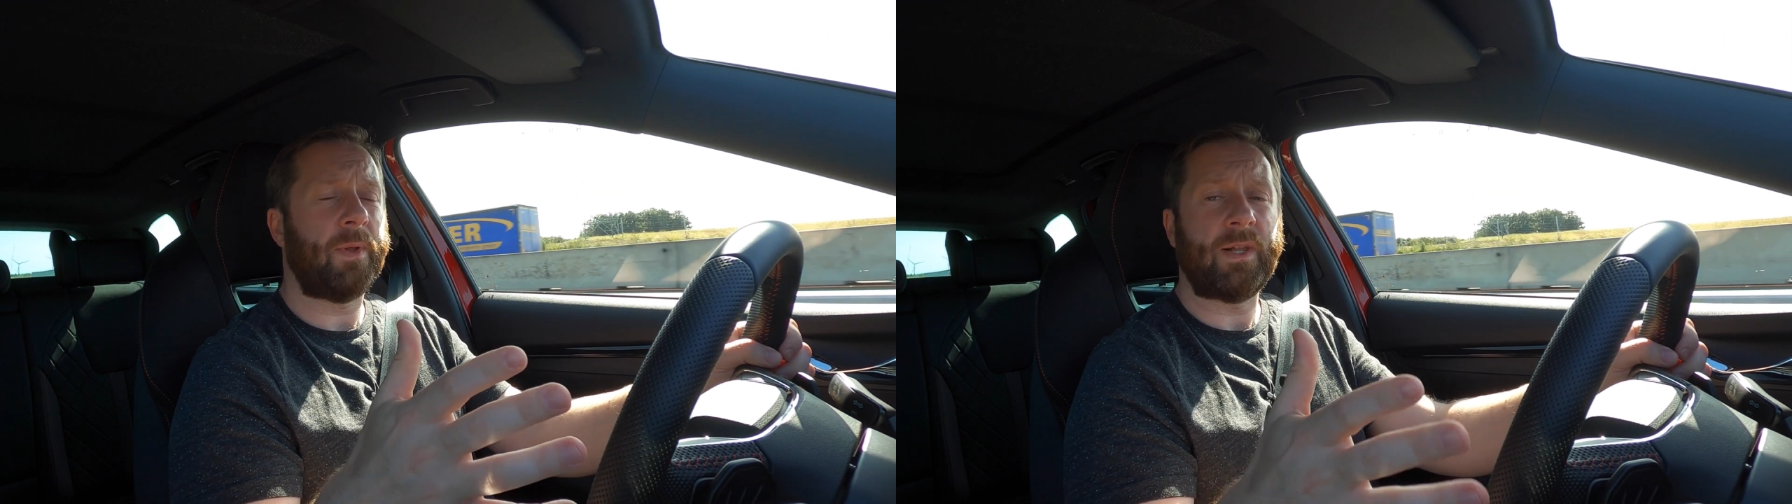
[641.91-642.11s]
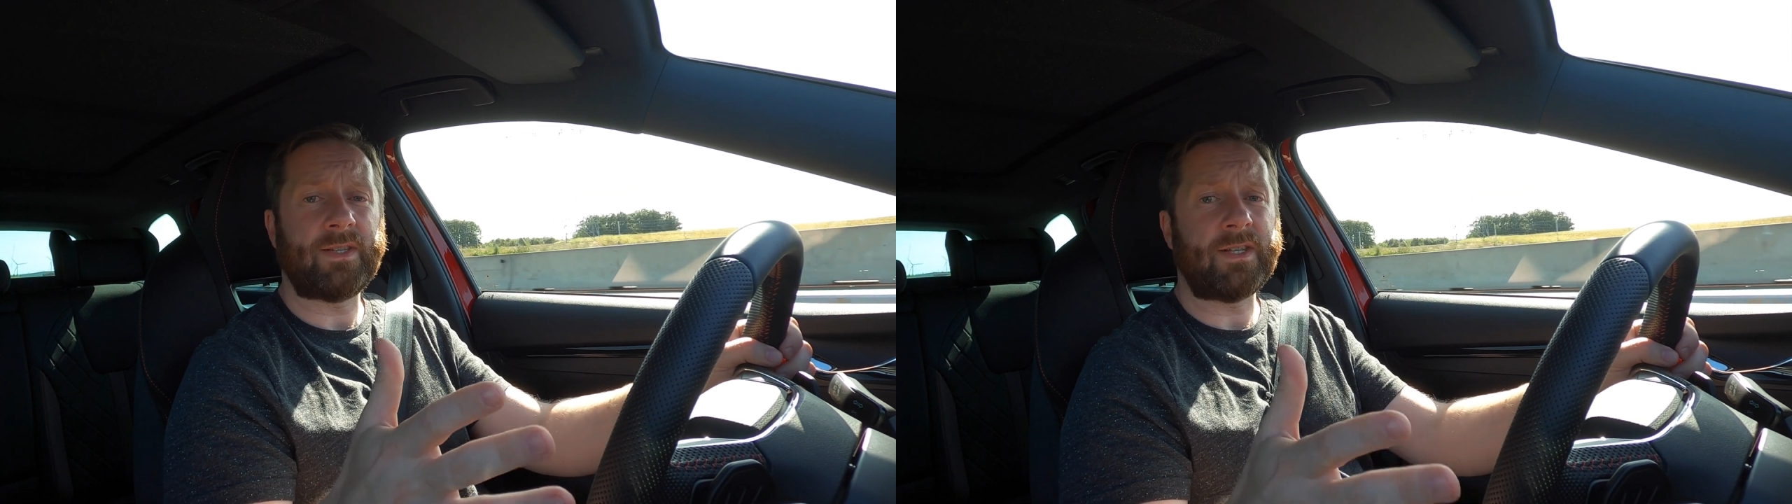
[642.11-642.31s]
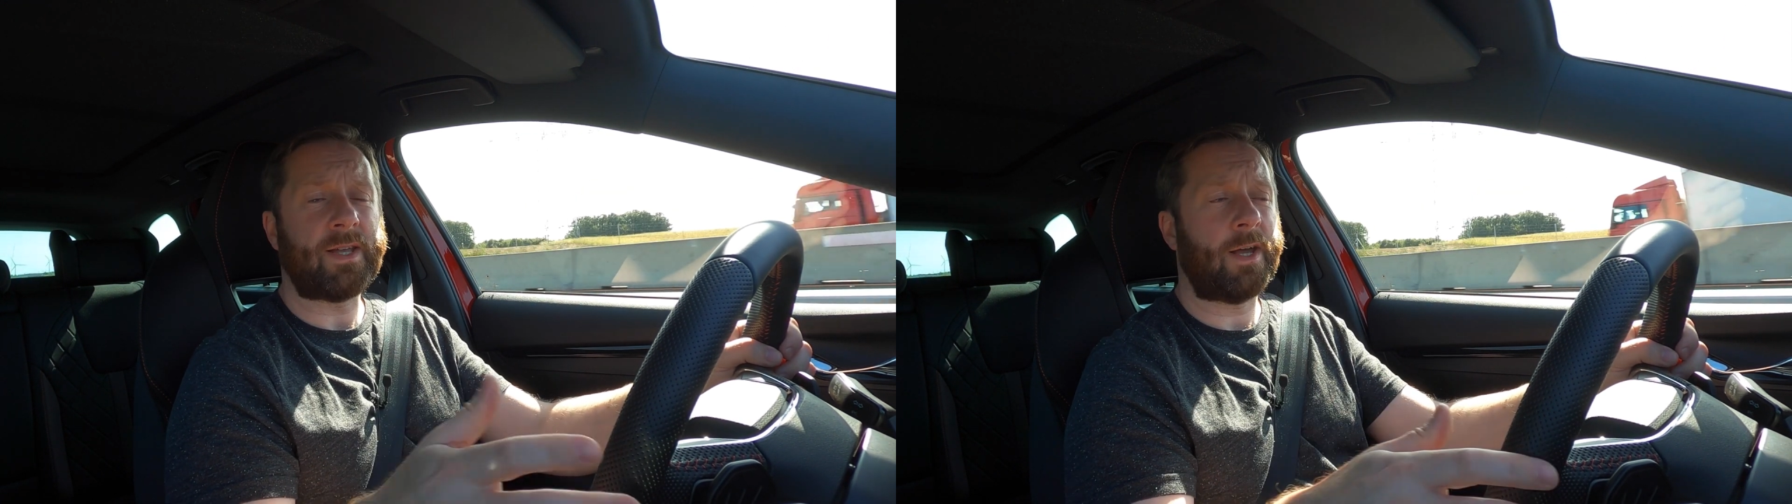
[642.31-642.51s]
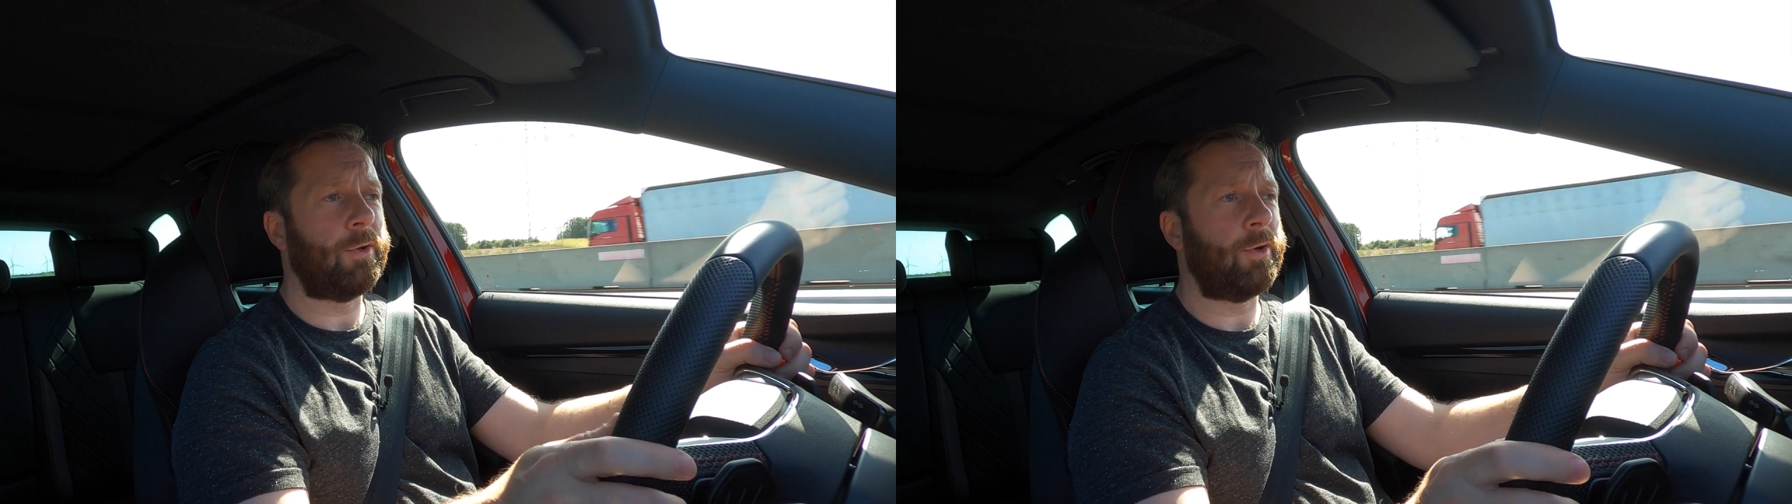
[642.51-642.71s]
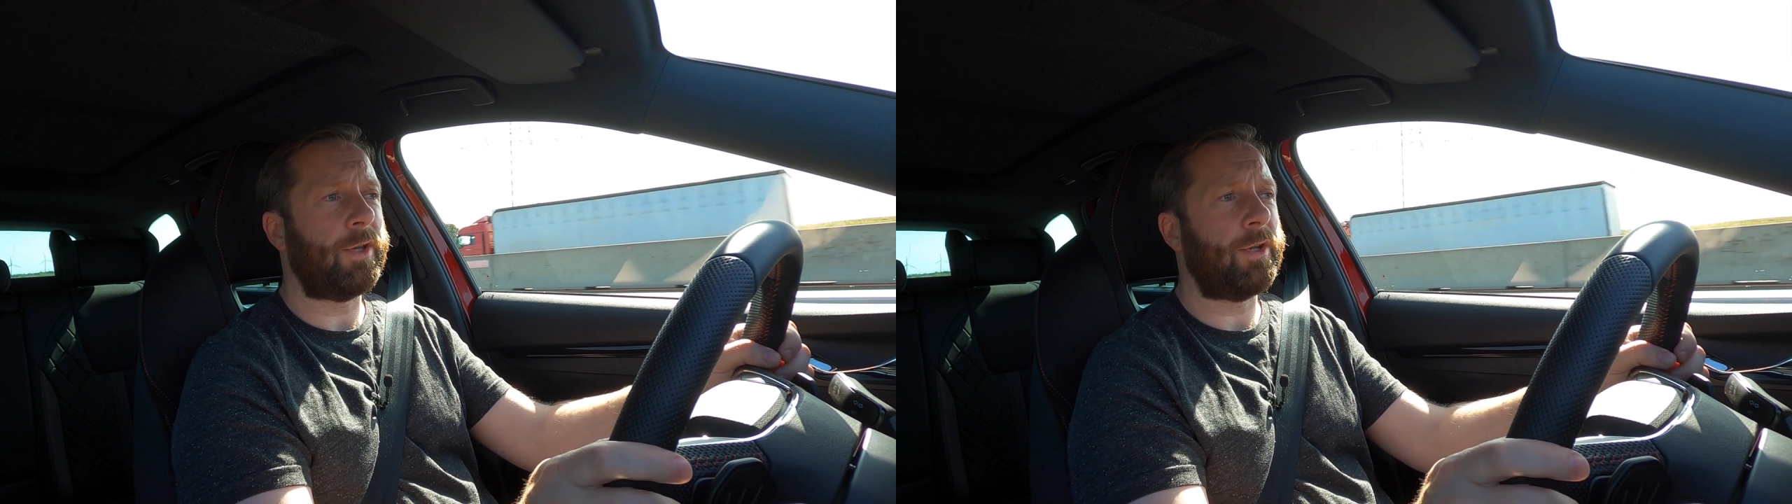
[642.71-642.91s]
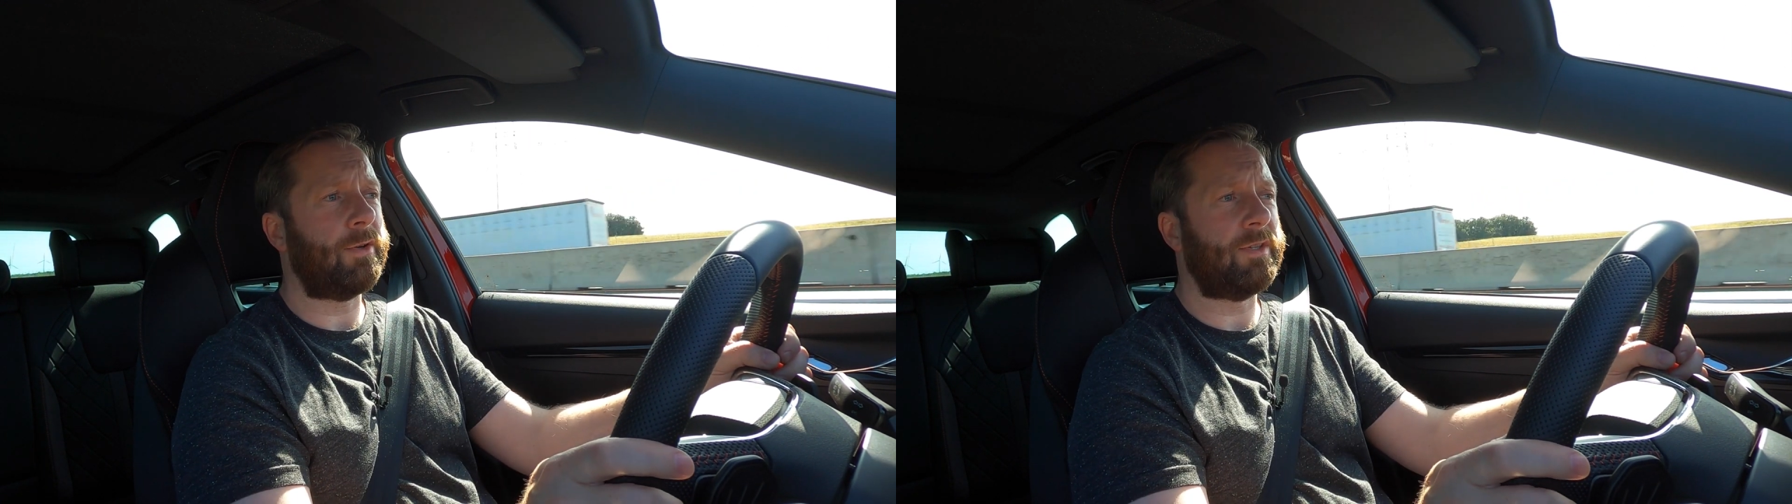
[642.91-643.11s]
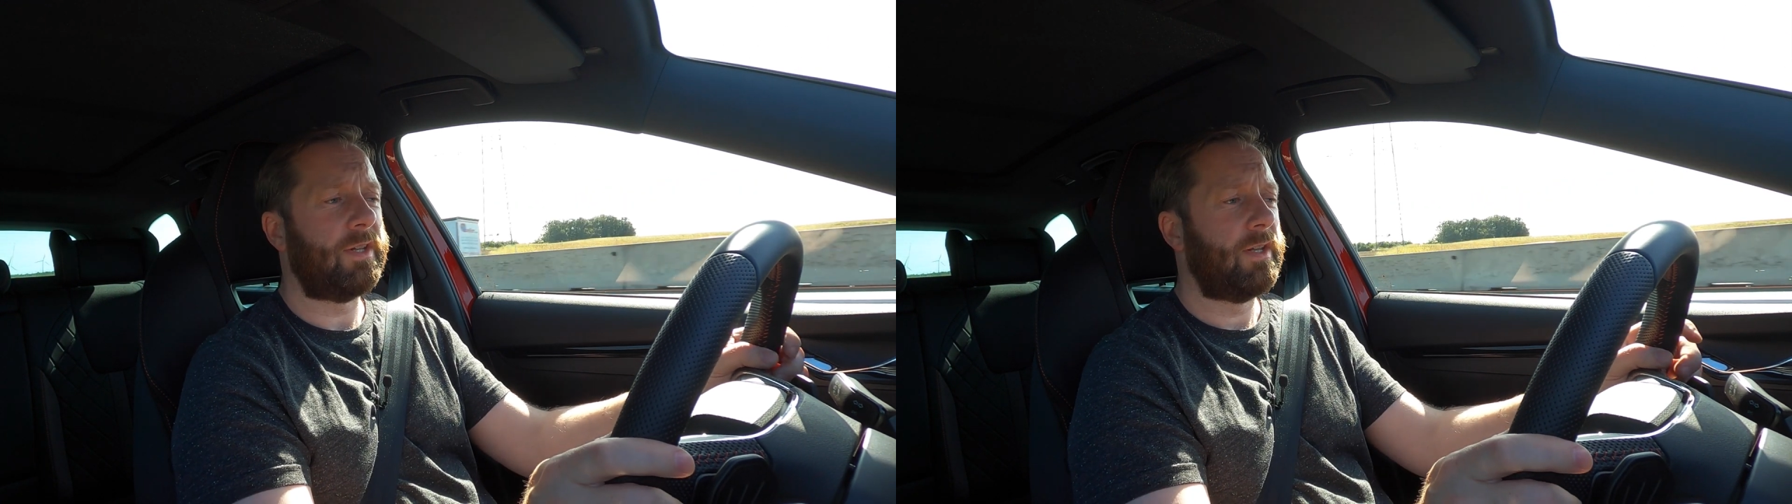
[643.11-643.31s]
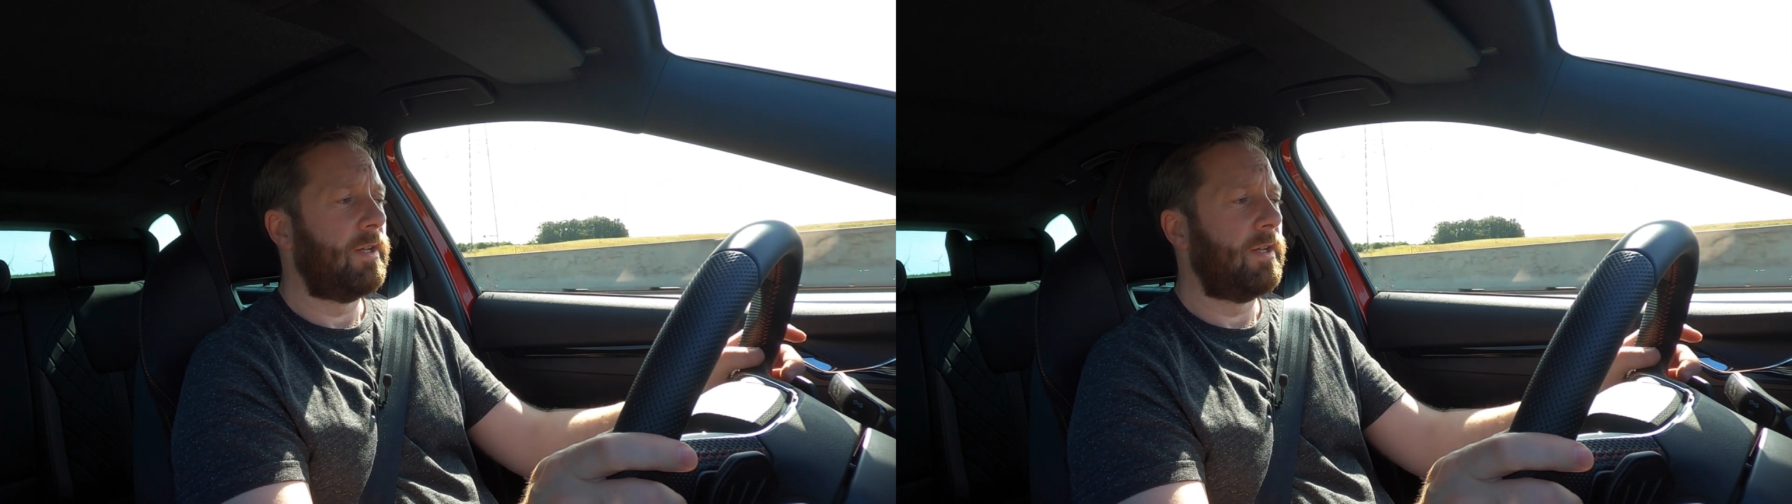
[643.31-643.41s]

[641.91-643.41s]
bit of detail earlier, and